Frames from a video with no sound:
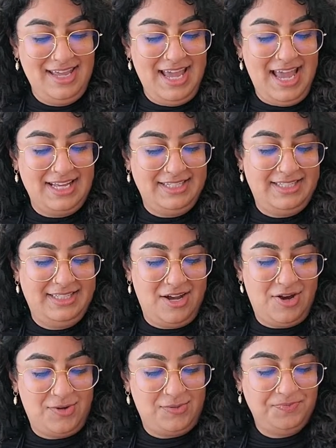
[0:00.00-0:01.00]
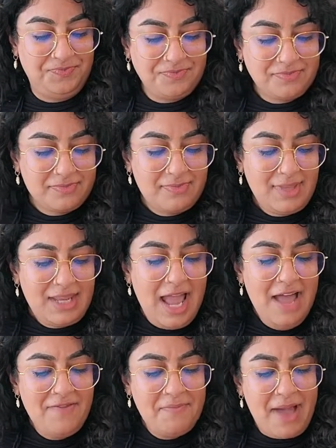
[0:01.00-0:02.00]
Yes, so
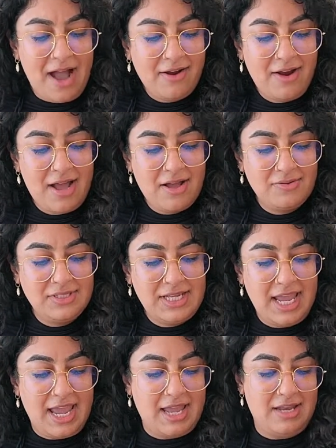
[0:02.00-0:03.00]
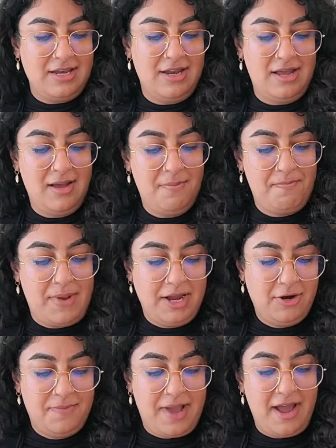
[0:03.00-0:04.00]
I have a background in
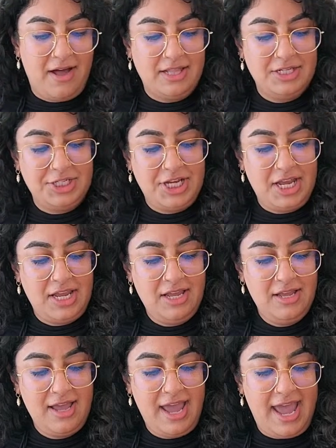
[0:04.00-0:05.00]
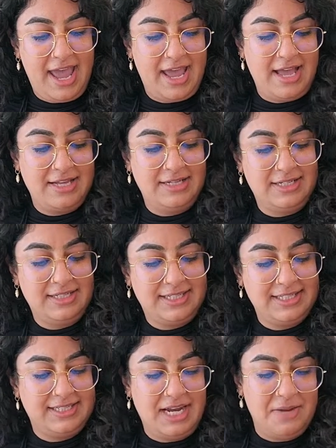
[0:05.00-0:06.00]
microbiology and
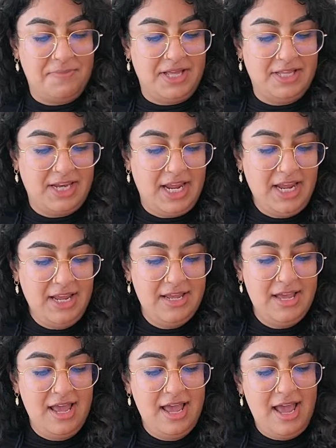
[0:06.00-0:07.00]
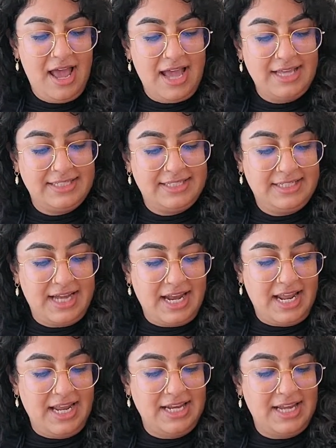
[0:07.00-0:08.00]
sustainability. I
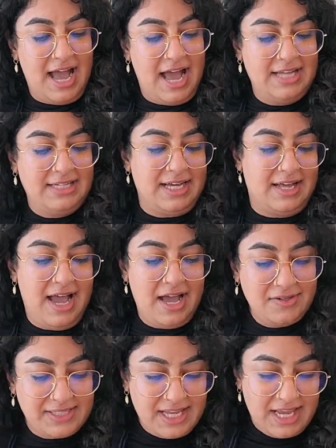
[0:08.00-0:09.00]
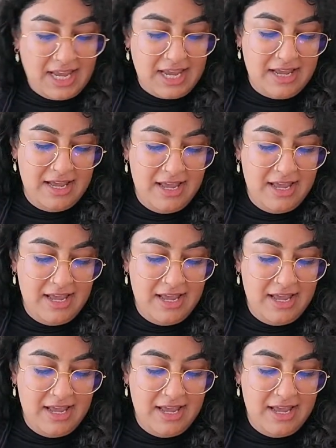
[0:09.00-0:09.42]
studied at Dalhousie,